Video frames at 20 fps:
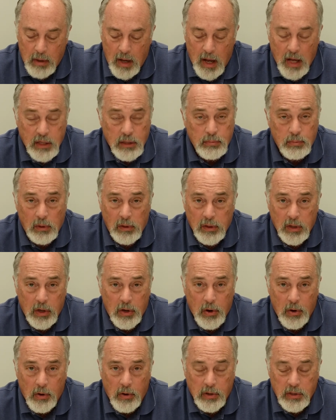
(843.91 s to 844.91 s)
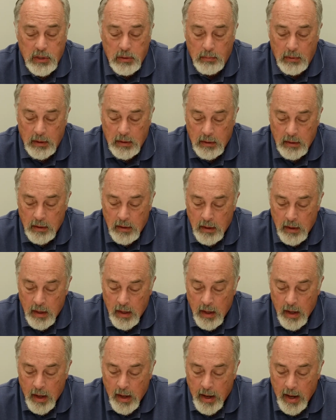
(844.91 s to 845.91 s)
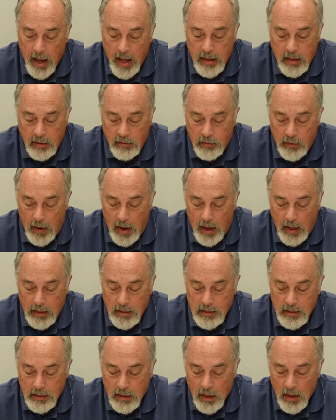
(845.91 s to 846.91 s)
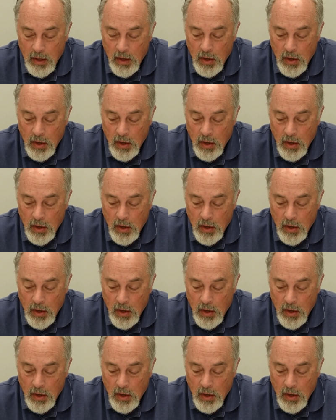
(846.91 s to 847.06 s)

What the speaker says: possible encouragement and advice.